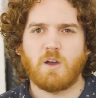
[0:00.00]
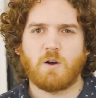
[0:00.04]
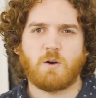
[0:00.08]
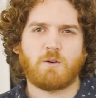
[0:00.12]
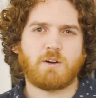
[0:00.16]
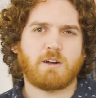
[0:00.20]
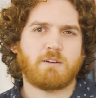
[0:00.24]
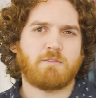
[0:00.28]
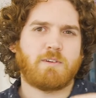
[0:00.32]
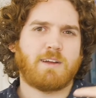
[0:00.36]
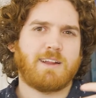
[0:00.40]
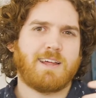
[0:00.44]

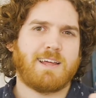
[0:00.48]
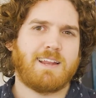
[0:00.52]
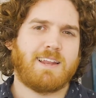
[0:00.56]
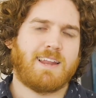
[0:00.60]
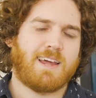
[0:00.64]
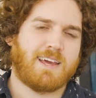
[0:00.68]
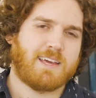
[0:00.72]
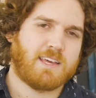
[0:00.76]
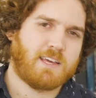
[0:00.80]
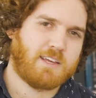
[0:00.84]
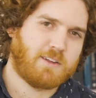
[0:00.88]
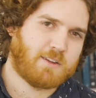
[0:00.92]
Or I really
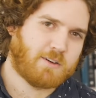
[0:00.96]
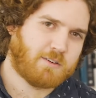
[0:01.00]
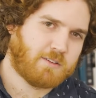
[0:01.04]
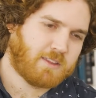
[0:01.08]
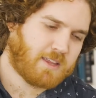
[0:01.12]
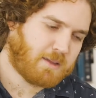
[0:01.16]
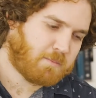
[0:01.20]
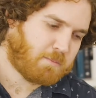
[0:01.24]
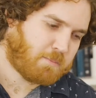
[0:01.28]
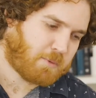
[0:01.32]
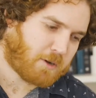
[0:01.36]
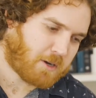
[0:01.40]
like,
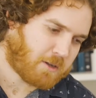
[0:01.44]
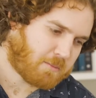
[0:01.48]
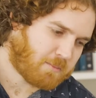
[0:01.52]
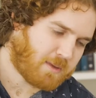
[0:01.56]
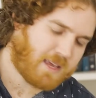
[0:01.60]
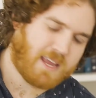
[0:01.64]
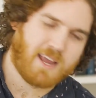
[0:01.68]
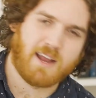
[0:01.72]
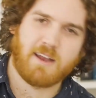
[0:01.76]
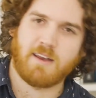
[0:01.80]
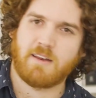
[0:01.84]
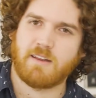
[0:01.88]
their bottom
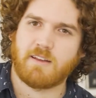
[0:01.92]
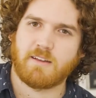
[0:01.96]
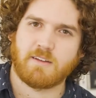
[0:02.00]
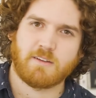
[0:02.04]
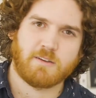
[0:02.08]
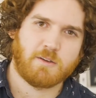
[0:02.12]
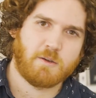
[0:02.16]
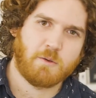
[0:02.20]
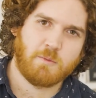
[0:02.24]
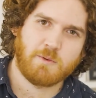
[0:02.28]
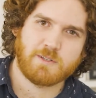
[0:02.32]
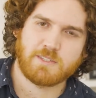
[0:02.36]
candidate
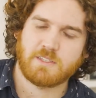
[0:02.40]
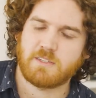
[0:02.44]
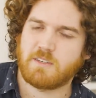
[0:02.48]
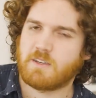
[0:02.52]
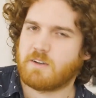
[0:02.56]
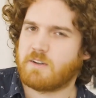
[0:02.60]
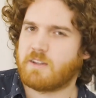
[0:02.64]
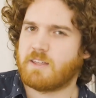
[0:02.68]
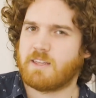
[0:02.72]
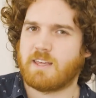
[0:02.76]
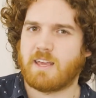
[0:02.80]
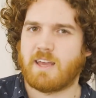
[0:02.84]
who isn't
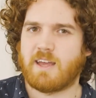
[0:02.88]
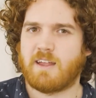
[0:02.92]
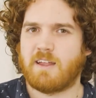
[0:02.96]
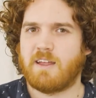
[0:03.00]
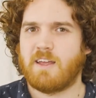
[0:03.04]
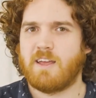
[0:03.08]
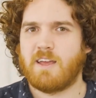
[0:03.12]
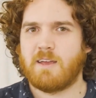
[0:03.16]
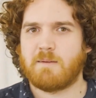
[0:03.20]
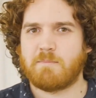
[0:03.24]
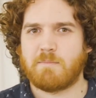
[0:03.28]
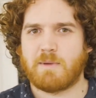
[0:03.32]
going to get
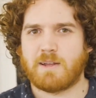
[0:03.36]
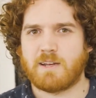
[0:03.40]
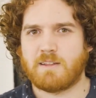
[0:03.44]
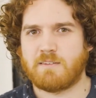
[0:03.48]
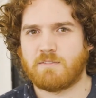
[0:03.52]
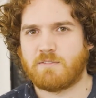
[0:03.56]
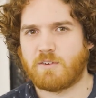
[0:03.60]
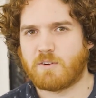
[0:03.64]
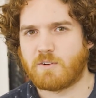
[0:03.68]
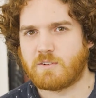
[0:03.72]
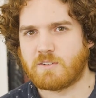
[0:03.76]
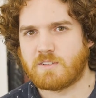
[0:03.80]
many
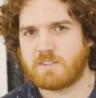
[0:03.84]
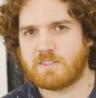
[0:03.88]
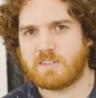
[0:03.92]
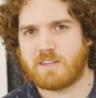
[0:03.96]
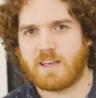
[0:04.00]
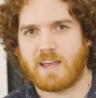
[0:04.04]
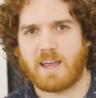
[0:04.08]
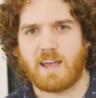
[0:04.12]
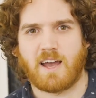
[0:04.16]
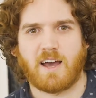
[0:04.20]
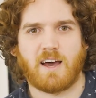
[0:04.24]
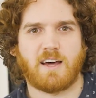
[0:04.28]
votes
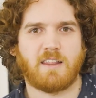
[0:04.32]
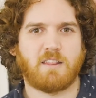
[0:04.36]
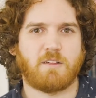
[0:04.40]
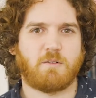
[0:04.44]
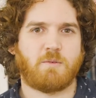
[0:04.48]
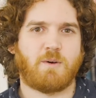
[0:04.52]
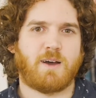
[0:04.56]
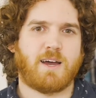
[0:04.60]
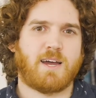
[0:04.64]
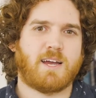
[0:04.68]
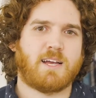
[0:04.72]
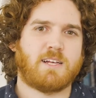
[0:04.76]

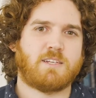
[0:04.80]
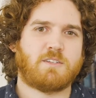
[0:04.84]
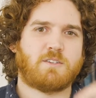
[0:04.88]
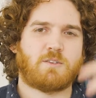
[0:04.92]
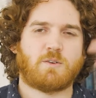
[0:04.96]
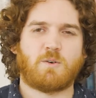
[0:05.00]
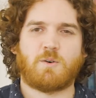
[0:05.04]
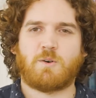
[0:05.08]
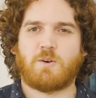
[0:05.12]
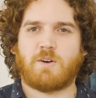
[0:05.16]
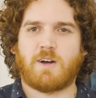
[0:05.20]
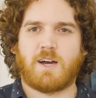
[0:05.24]
otherwise.
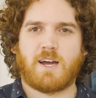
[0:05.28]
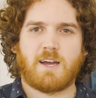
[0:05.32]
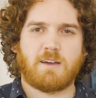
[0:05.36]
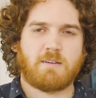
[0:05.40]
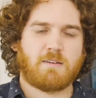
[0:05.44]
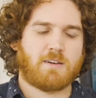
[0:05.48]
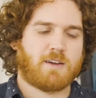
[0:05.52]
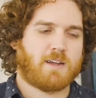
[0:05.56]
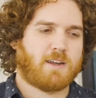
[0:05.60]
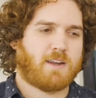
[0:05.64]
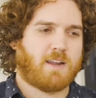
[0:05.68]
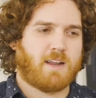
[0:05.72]
Or I
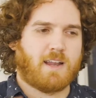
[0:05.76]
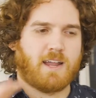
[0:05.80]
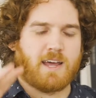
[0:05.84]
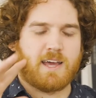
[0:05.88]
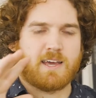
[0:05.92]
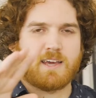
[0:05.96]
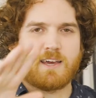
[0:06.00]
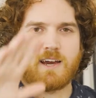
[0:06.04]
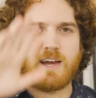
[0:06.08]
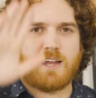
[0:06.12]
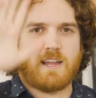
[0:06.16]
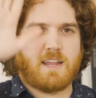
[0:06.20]

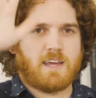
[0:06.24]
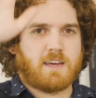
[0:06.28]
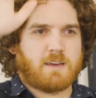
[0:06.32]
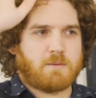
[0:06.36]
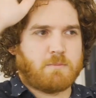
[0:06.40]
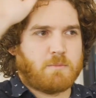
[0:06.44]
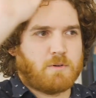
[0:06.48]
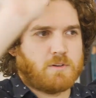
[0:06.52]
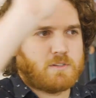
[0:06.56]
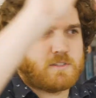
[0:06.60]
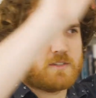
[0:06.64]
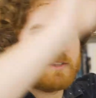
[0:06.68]
like
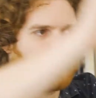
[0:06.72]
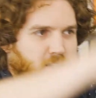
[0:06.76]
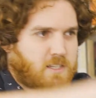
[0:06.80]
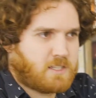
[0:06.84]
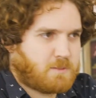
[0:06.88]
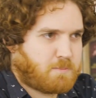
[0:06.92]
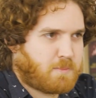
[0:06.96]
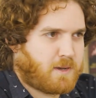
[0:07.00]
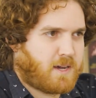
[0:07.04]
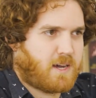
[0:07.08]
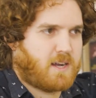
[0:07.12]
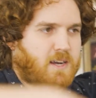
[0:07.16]
most of
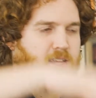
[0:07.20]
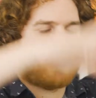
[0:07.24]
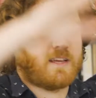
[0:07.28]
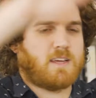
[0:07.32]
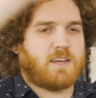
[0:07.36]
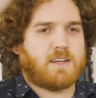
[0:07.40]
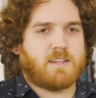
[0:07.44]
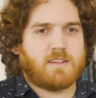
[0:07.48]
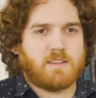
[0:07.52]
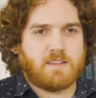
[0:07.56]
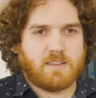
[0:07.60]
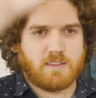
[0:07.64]
this party
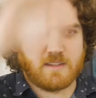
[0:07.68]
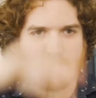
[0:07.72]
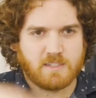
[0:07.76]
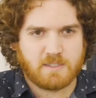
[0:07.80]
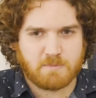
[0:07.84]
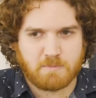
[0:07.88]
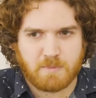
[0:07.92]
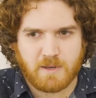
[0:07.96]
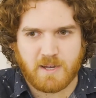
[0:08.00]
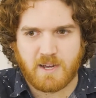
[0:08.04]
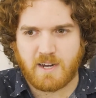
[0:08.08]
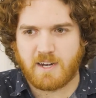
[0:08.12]
and
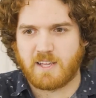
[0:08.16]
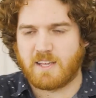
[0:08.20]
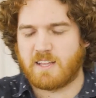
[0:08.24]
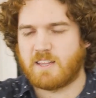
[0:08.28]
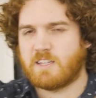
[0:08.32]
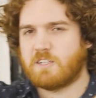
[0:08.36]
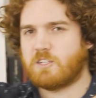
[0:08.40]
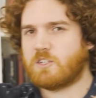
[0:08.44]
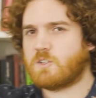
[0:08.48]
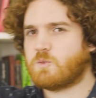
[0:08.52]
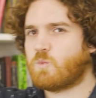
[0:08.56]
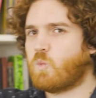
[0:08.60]

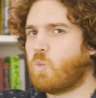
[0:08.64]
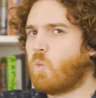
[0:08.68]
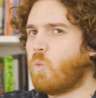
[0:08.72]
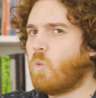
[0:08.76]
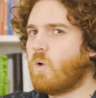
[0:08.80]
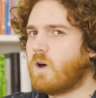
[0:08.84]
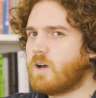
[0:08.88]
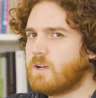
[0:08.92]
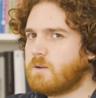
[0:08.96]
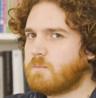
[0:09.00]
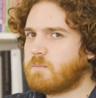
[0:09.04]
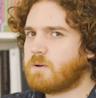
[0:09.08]
then just
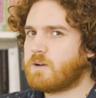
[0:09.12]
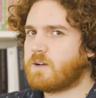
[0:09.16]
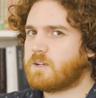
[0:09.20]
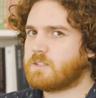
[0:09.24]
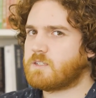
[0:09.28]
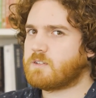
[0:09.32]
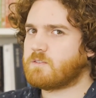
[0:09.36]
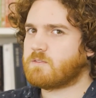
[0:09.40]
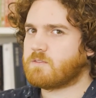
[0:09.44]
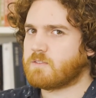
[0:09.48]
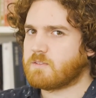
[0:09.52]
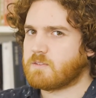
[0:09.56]
one
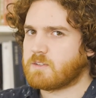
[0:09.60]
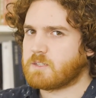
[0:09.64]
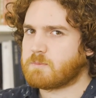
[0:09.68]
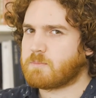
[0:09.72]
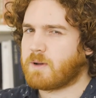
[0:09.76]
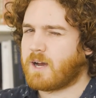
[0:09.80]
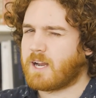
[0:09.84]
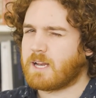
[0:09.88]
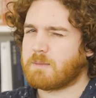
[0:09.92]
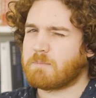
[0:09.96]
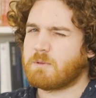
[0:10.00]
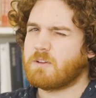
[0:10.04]
person from this
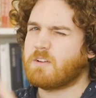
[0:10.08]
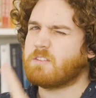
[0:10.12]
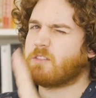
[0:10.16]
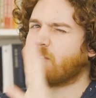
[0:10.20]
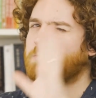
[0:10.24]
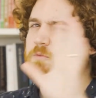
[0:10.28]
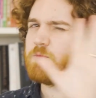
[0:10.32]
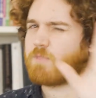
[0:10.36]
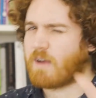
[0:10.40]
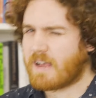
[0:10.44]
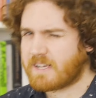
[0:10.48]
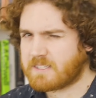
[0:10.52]
party, but not
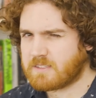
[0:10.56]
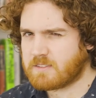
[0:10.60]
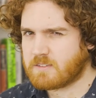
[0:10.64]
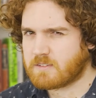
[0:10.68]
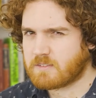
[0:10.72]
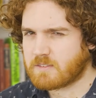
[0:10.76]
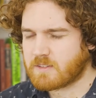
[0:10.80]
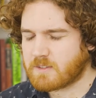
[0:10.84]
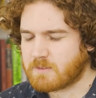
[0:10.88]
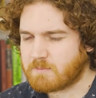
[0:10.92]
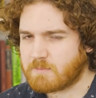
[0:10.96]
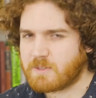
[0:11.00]
the rest
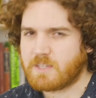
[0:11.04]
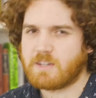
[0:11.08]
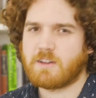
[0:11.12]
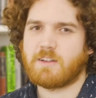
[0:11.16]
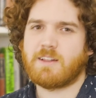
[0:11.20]
of them.